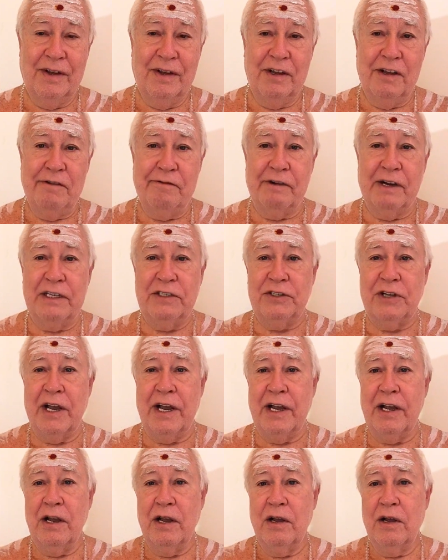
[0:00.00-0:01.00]
If I
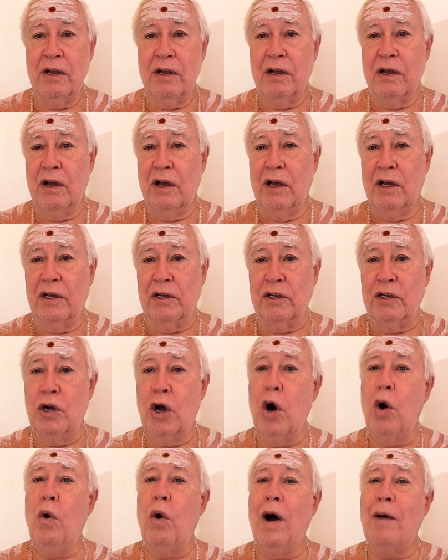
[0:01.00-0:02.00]
say, uh,
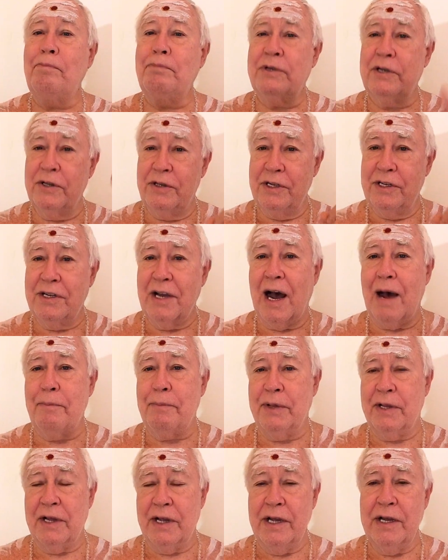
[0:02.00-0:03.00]
go up to the top
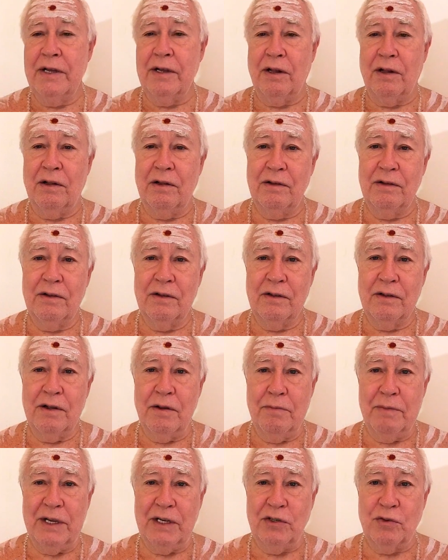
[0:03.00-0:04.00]
of the hill, it
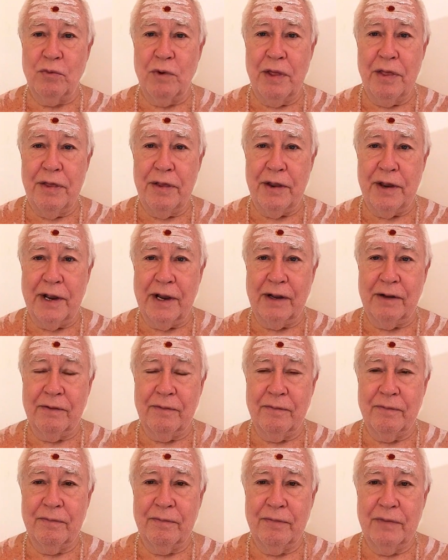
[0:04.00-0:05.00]
means one thing.
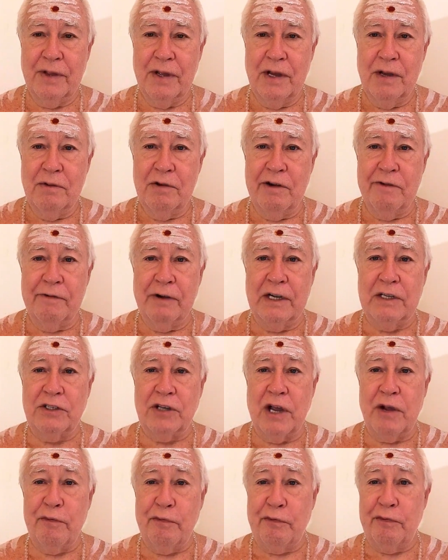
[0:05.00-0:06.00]
But if I
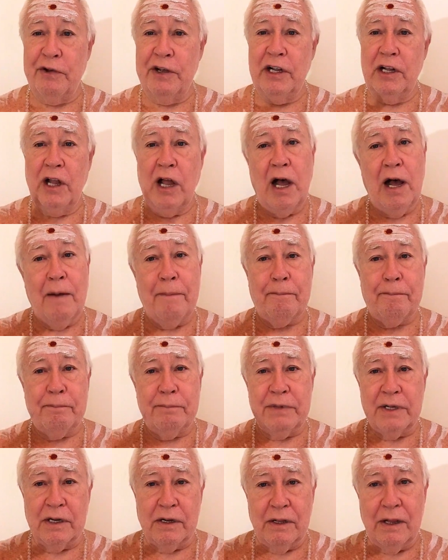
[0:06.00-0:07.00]
say, fill up
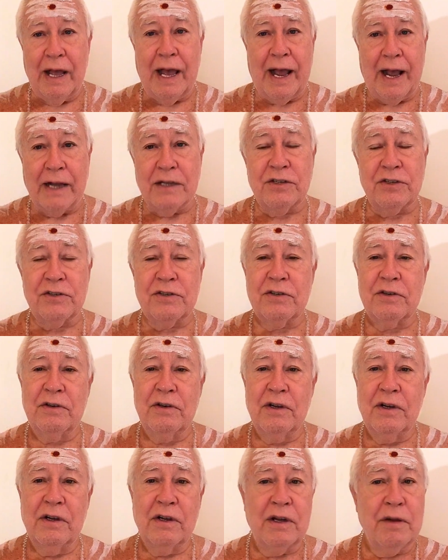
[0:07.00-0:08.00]
the glass,
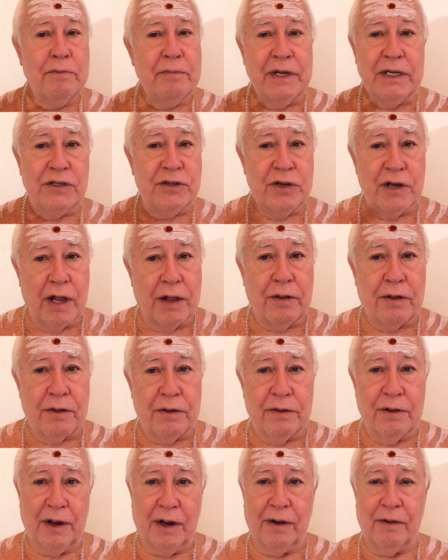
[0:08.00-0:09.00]
it means another
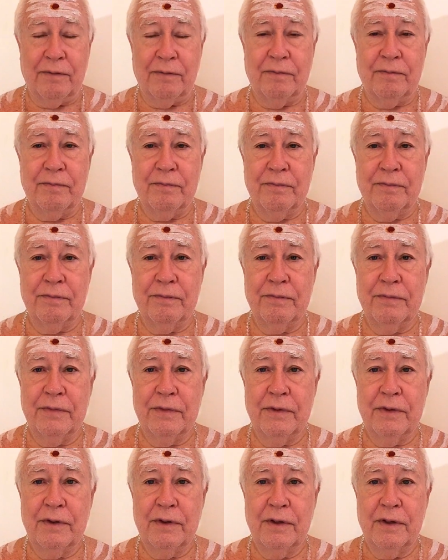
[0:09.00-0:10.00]
thing.
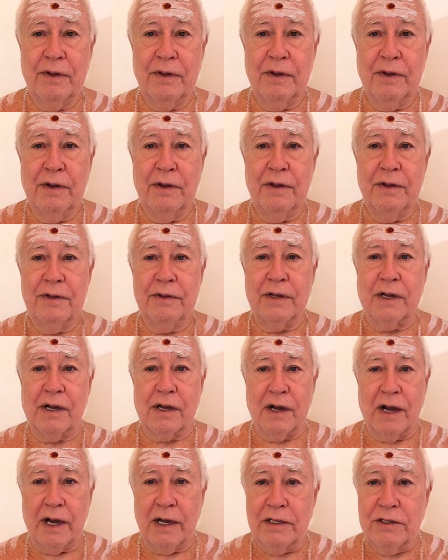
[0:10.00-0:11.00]
The
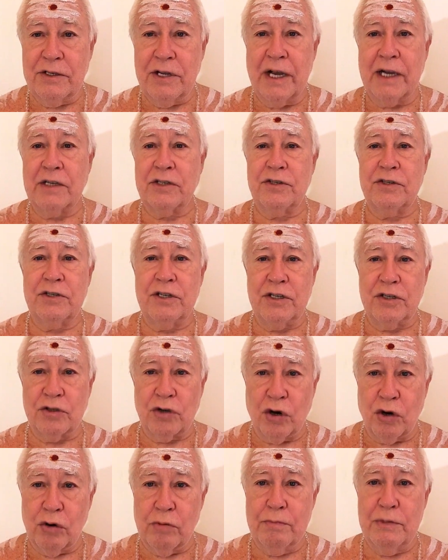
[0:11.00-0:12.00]
context
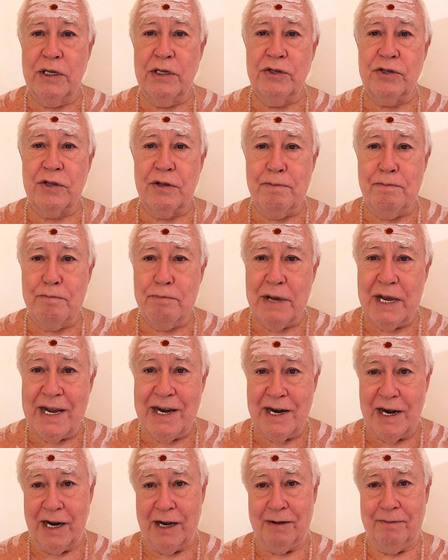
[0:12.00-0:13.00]
determines the
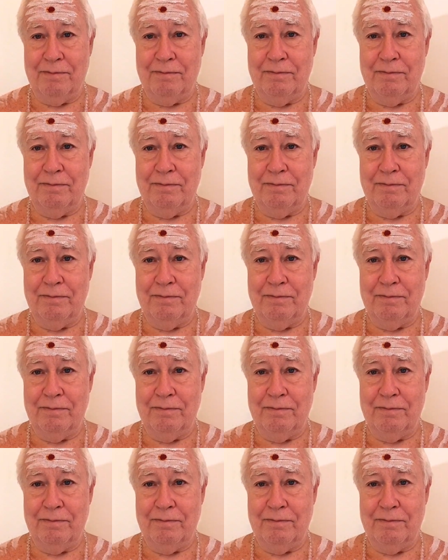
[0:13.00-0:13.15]
meaning.